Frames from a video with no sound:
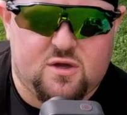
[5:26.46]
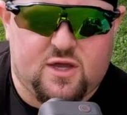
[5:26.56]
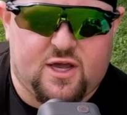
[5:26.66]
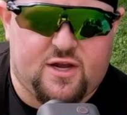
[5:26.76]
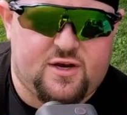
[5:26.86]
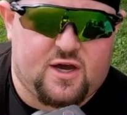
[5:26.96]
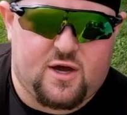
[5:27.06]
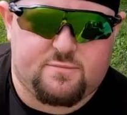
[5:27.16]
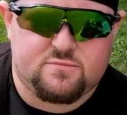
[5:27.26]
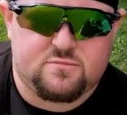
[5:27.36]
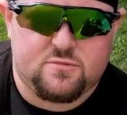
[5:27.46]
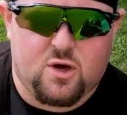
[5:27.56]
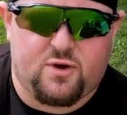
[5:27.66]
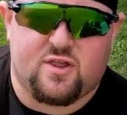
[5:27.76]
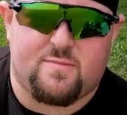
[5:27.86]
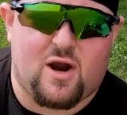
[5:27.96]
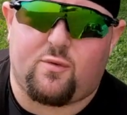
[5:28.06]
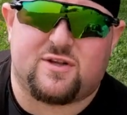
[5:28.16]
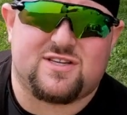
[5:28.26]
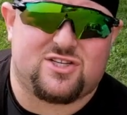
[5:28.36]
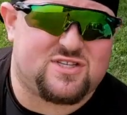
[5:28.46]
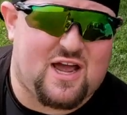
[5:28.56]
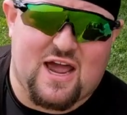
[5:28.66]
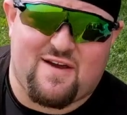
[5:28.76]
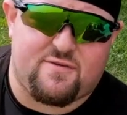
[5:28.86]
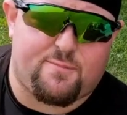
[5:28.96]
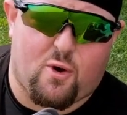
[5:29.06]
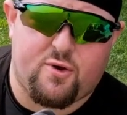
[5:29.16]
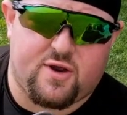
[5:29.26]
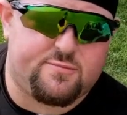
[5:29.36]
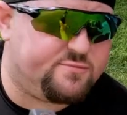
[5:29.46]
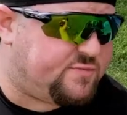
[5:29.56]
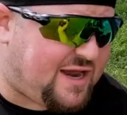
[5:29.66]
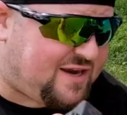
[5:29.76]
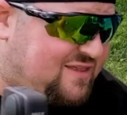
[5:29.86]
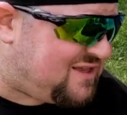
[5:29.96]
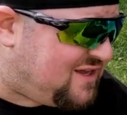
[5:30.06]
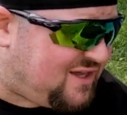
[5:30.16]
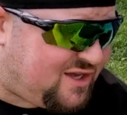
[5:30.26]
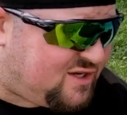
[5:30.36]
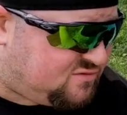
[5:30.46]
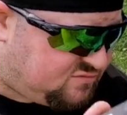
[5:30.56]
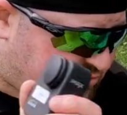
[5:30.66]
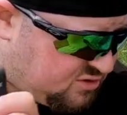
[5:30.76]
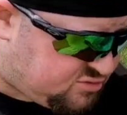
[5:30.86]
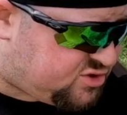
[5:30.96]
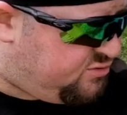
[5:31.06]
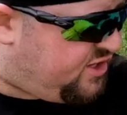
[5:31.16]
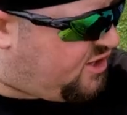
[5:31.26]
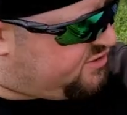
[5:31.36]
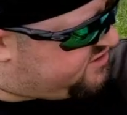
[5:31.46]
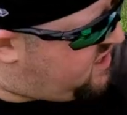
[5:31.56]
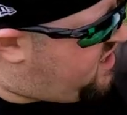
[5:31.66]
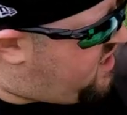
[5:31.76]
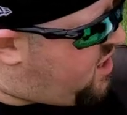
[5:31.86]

And going to the metal ones, I haven't broken anything in 2 years.